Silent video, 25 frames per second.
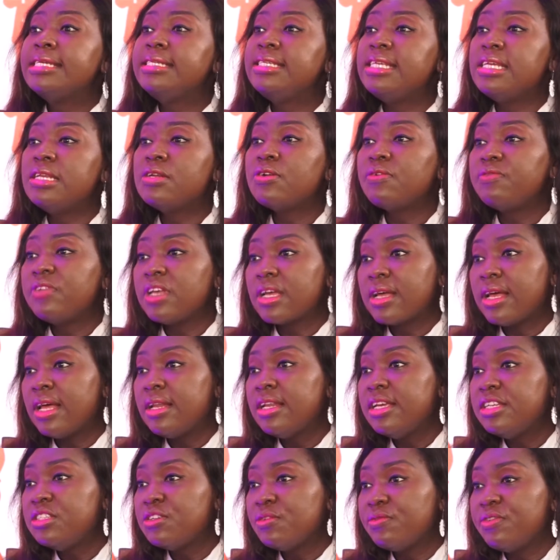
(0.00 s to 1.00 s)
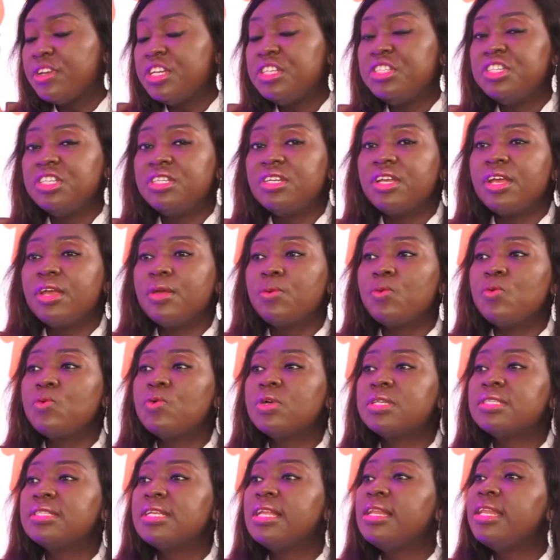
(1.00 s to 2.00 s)
Dean of the College of Engineering, who
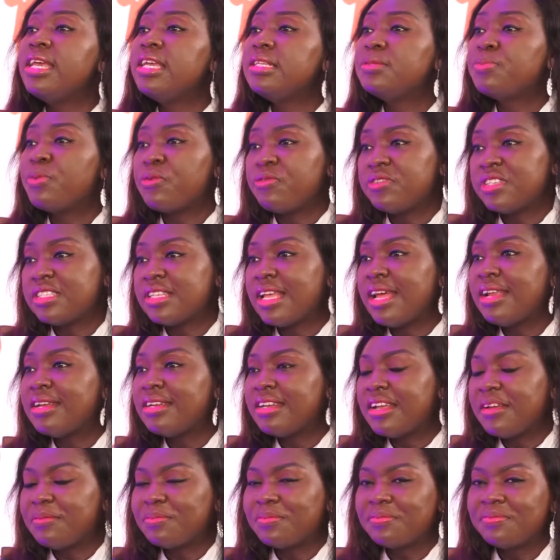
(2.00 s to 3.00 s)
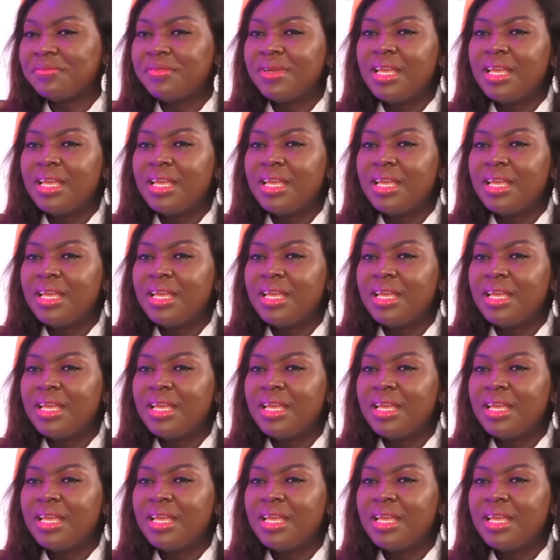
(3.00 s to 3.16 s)
was the late Professor Andam.